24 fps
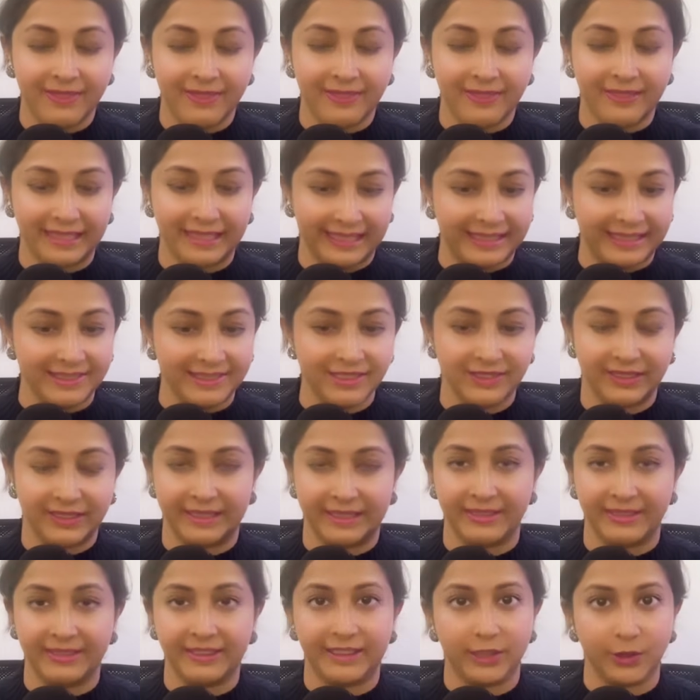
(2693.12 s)
things
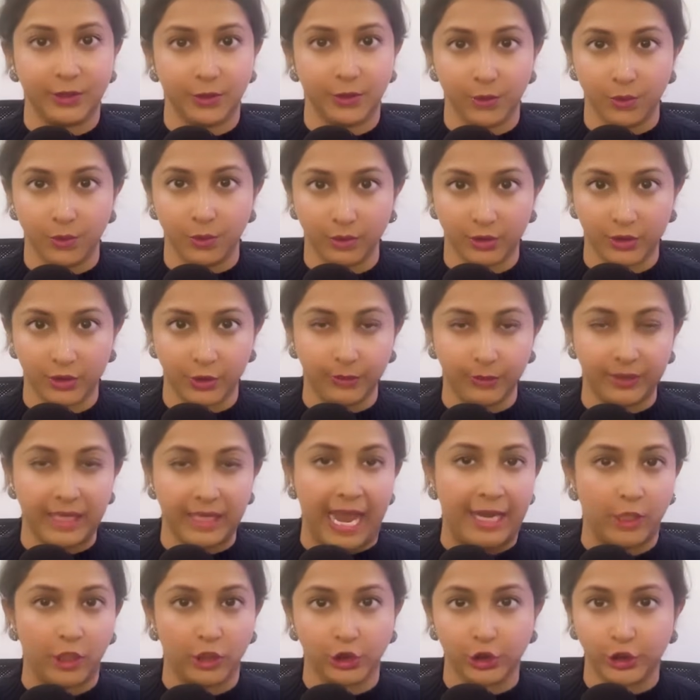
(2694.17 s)
that you
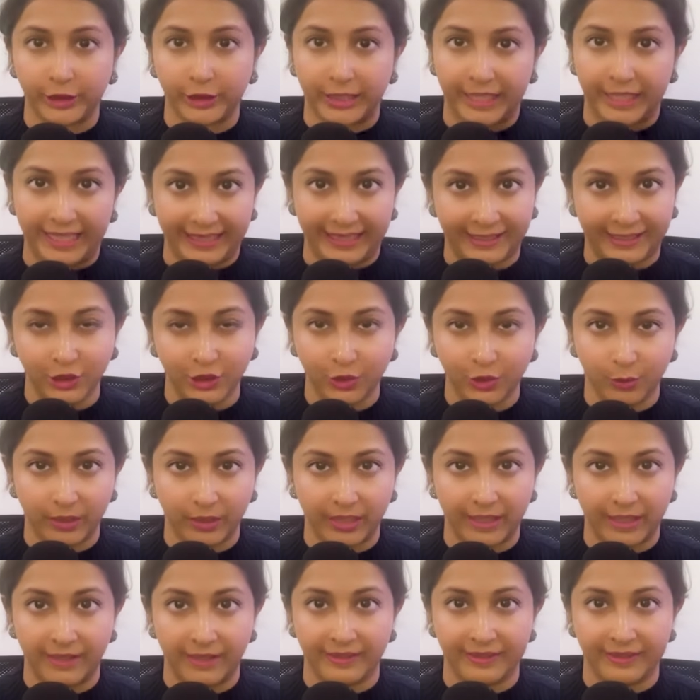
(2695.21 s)
cannot change
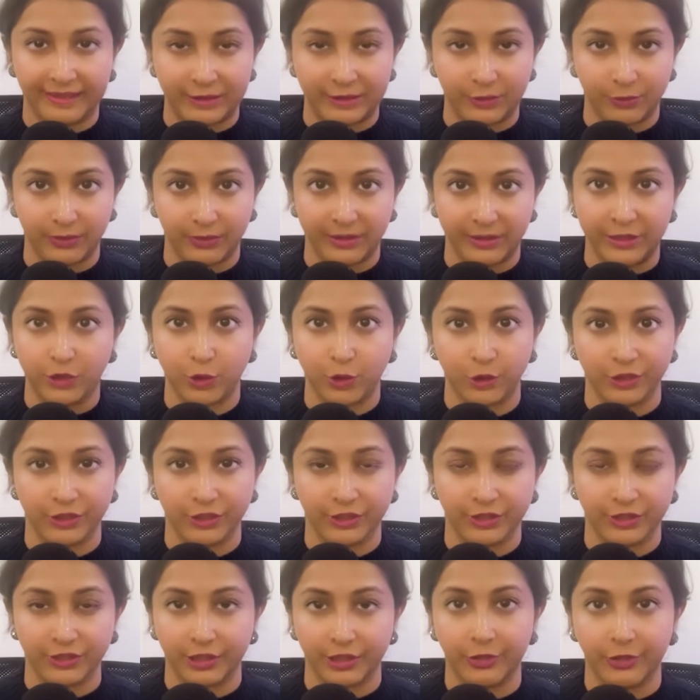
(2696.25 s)
where these
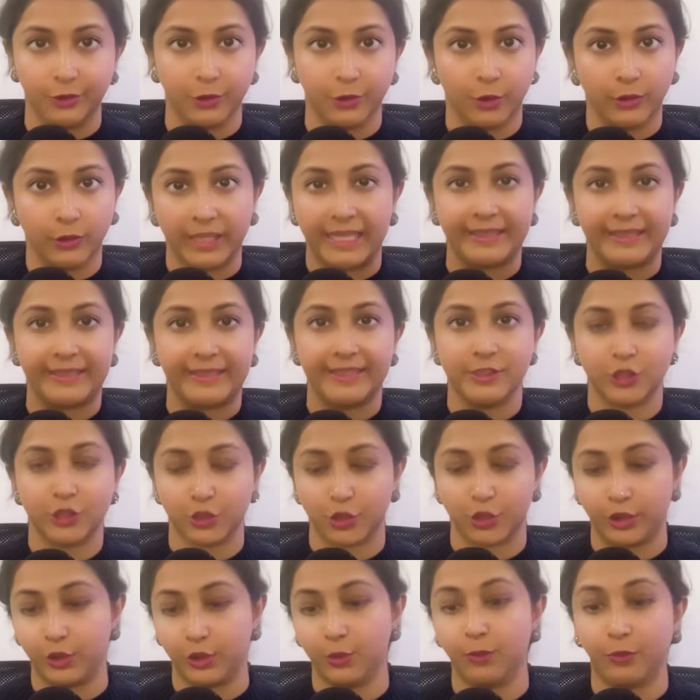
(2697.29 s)
resources are located.
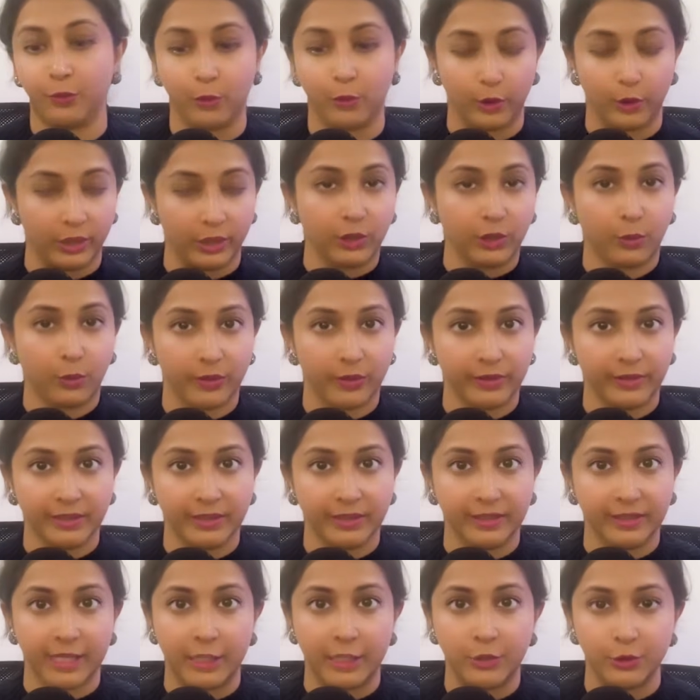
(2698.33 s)
So you work with the
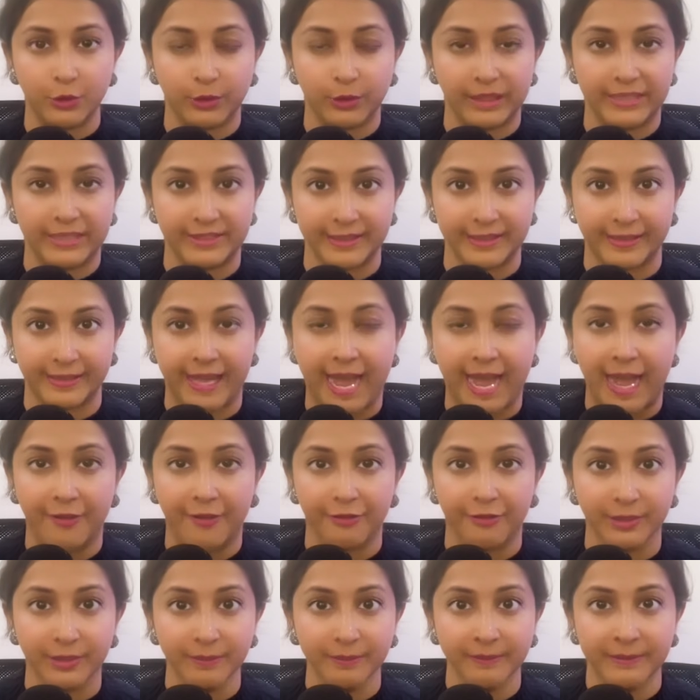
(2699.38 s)
country to have
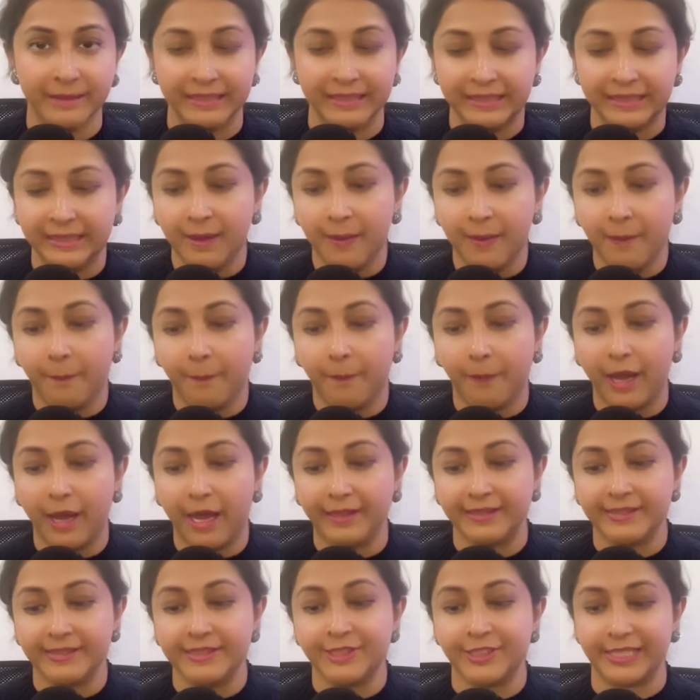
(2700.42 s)
them.
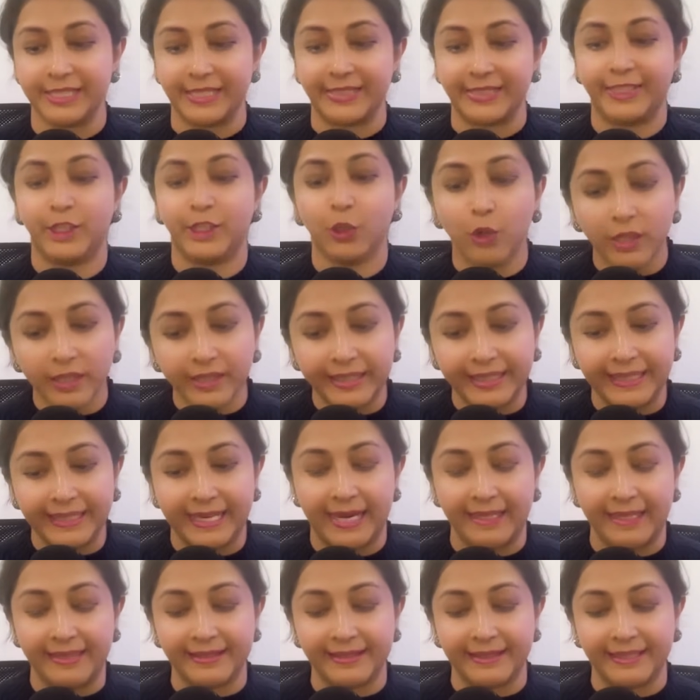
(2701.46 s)
But security,
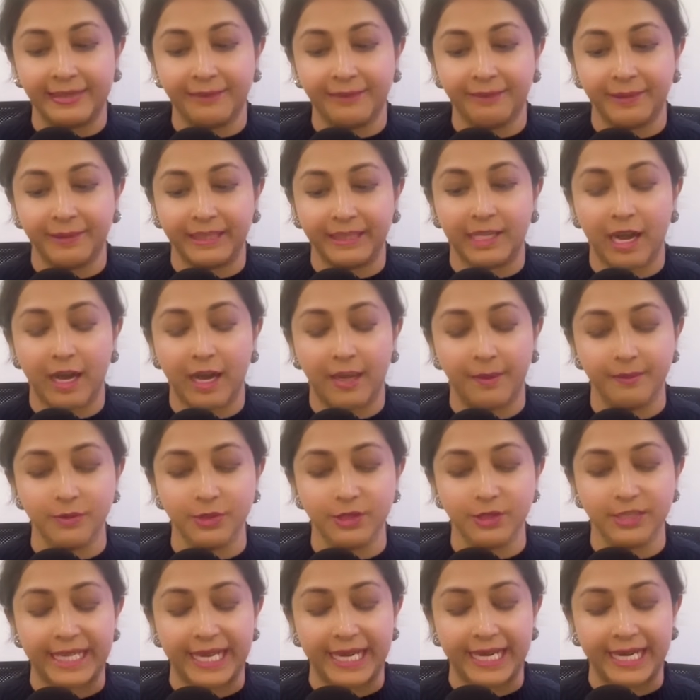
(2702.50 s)
I think,
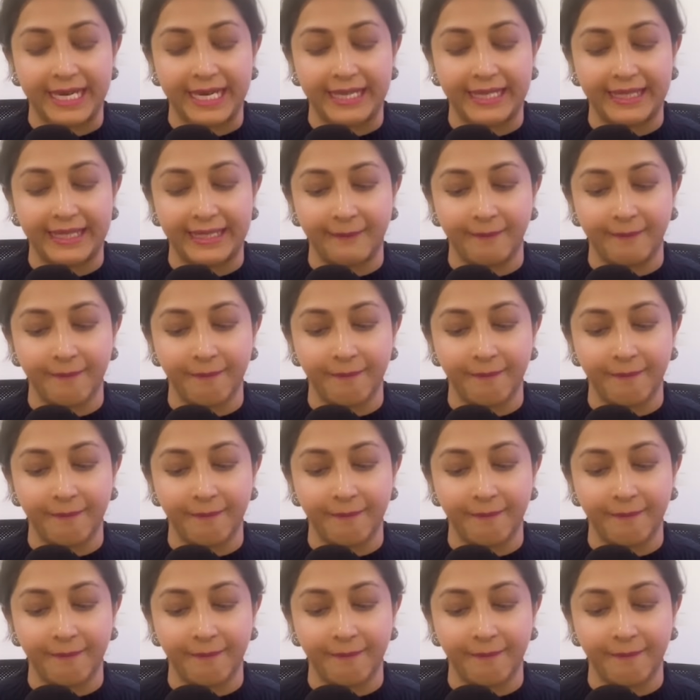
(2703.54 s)
becomes a